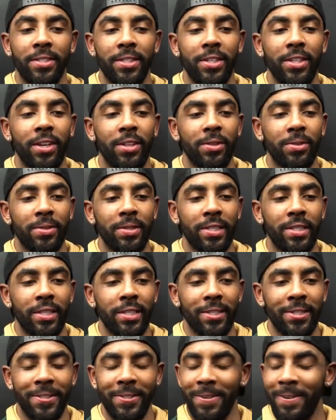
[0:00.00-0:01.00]
Another one,
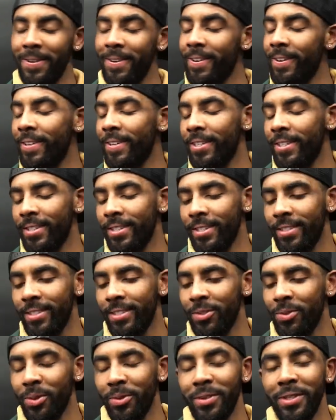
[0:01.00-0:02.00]
and
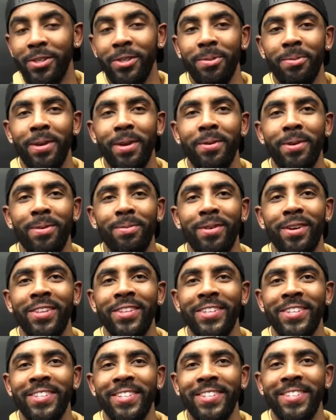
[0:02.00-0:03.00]
that's what we do, baby. The
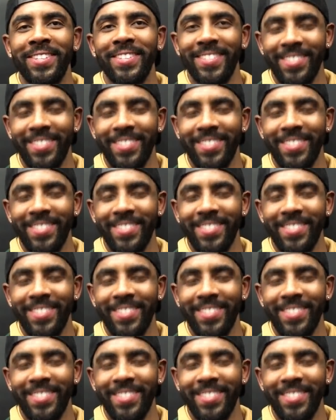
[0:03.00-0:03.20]
brotherhood.